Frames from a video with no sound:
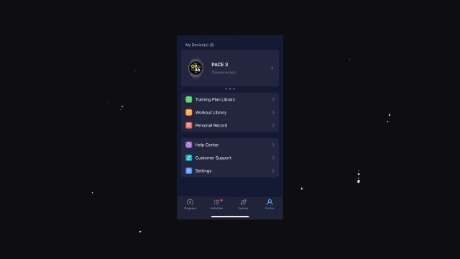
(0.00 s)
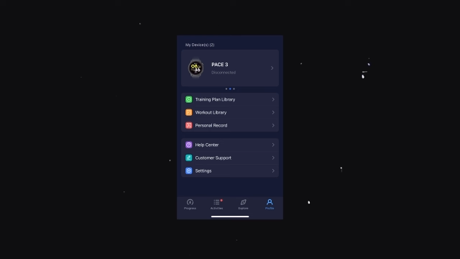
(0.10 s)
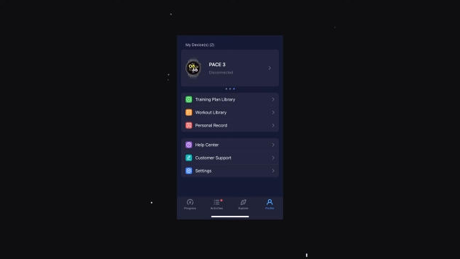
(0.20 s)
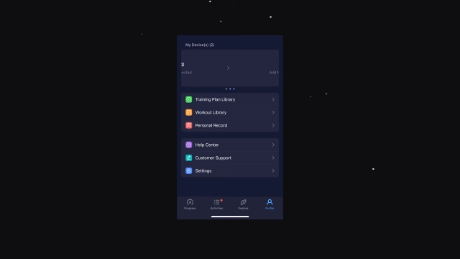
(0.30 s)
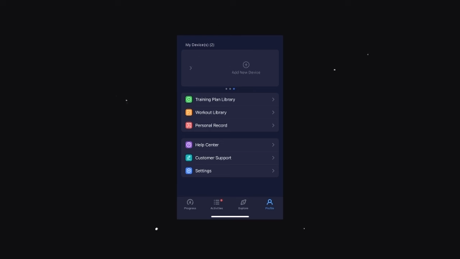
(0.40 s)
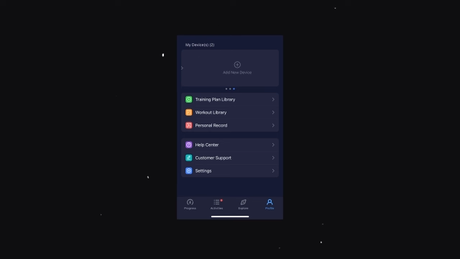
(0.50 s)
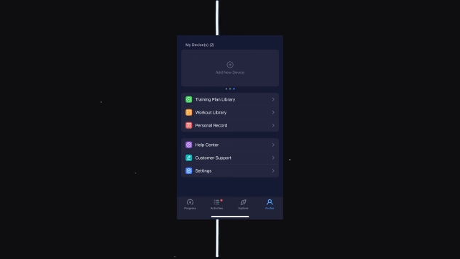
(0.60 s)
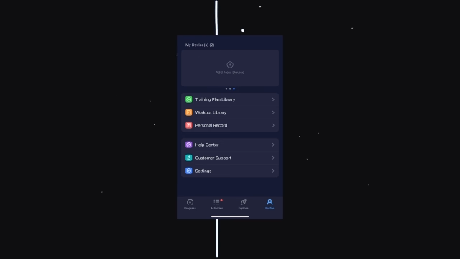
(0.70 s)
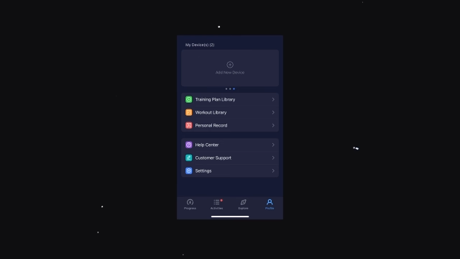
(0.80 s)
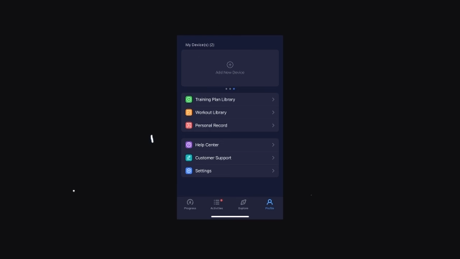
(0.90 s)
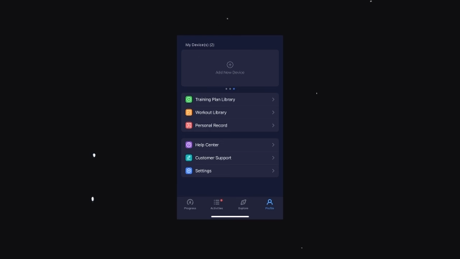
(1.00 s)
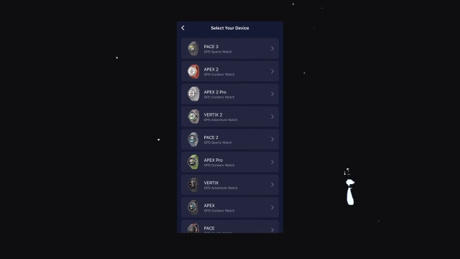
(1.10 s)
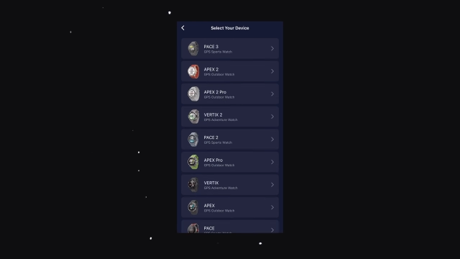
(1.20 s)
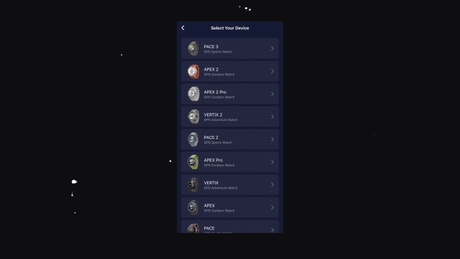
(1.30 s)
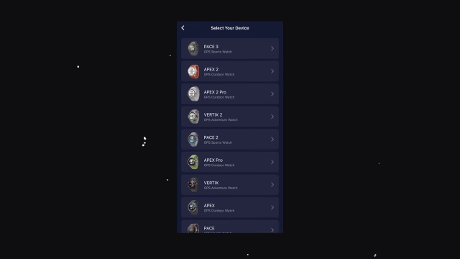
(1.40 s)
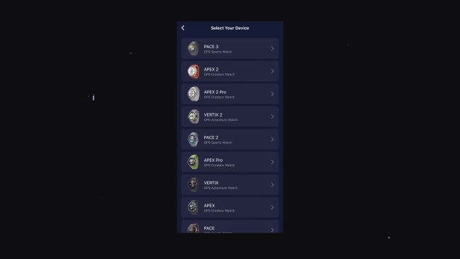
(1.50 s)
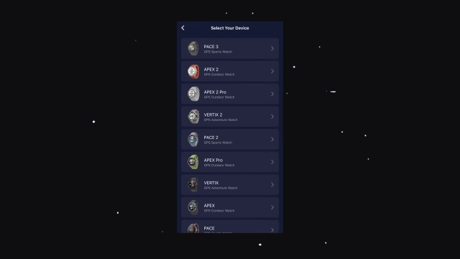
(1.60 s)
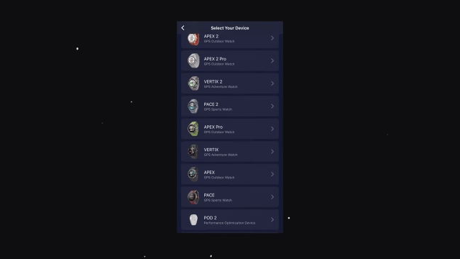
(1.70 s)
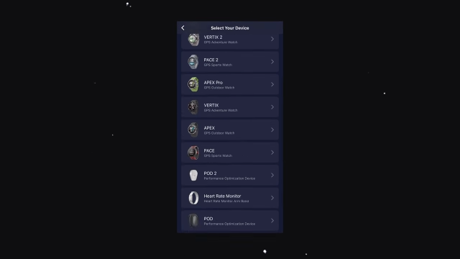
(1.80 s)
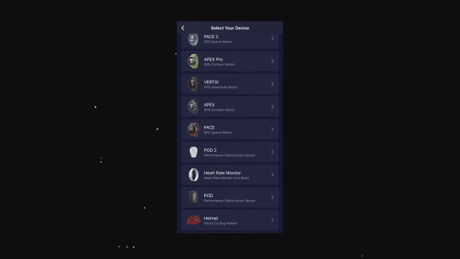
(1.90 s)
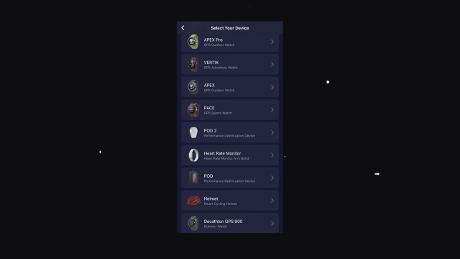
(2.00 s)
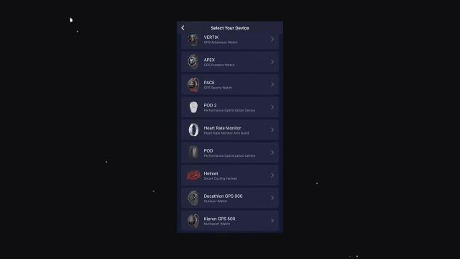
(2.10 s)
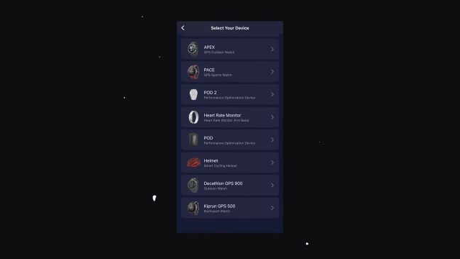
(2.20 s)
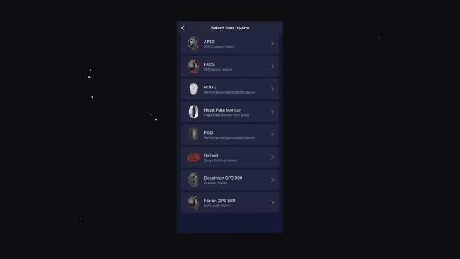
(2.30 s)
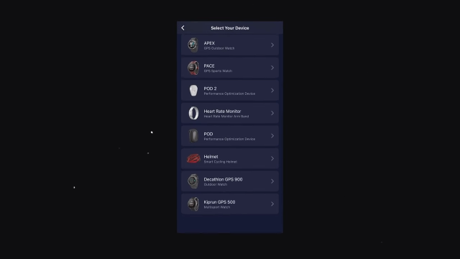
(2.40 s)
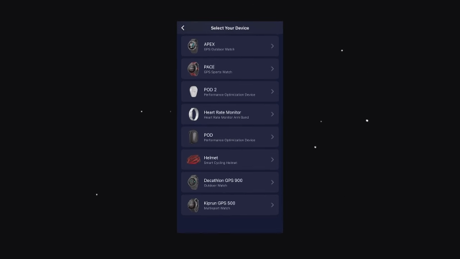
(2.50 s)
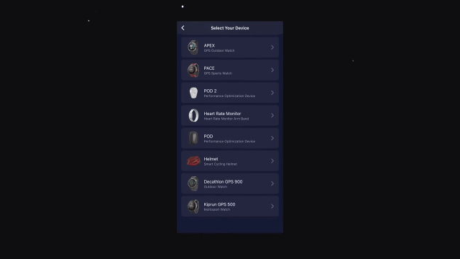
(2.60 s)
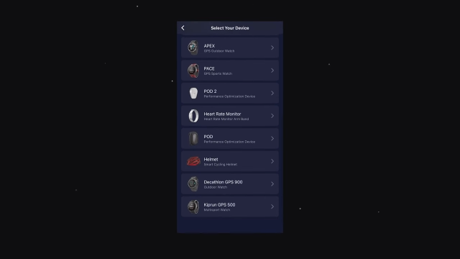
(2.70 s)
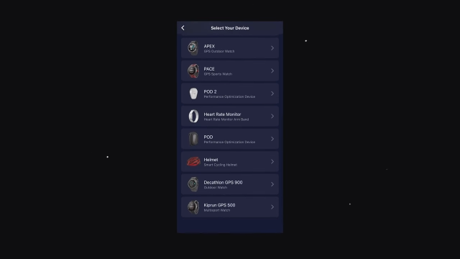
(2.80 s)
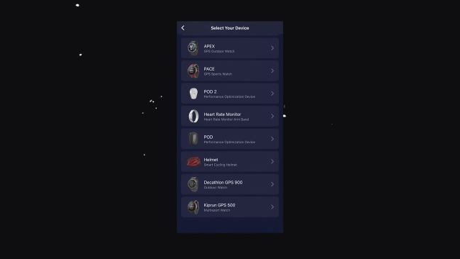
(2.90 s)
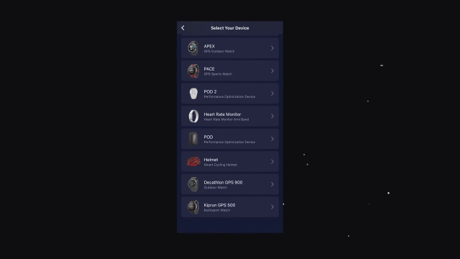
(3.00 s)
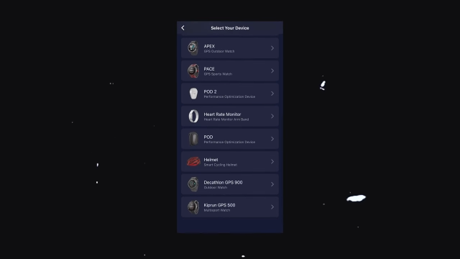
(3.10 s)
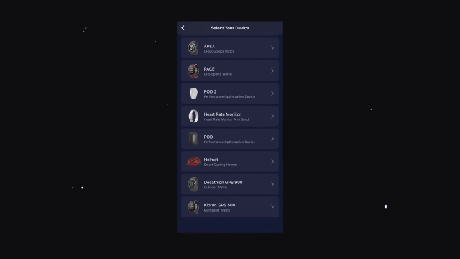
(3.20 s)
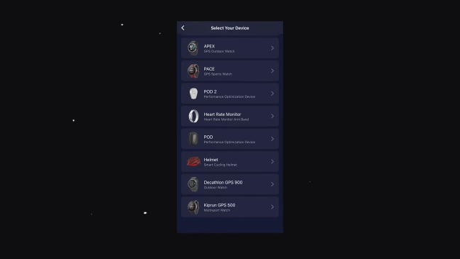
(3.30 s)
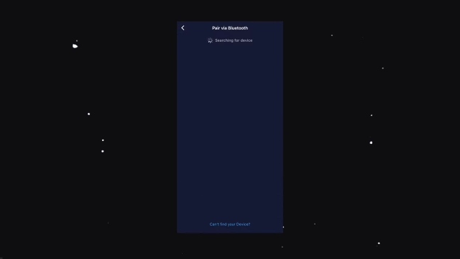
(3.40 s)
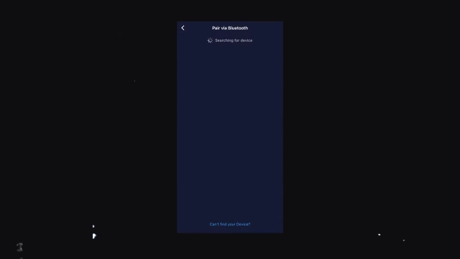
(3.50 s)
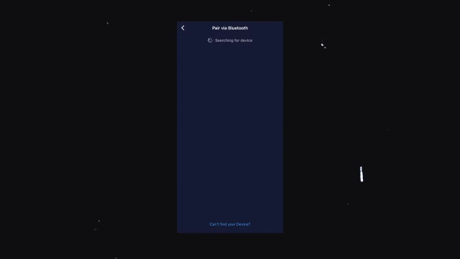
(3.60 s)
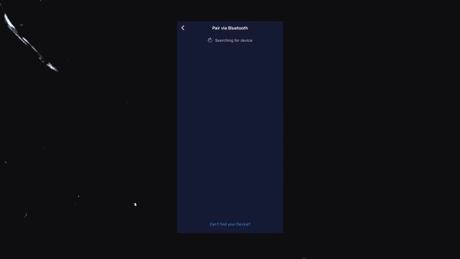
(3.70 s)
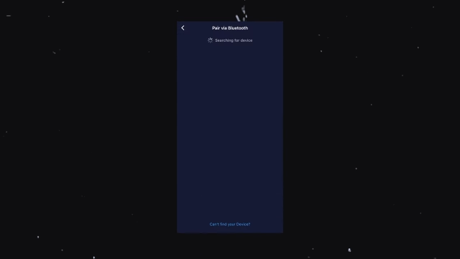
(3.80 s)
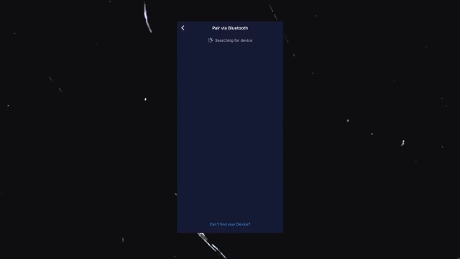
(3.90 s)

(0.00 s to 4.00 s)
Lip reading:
Nobody's mouth can be seen.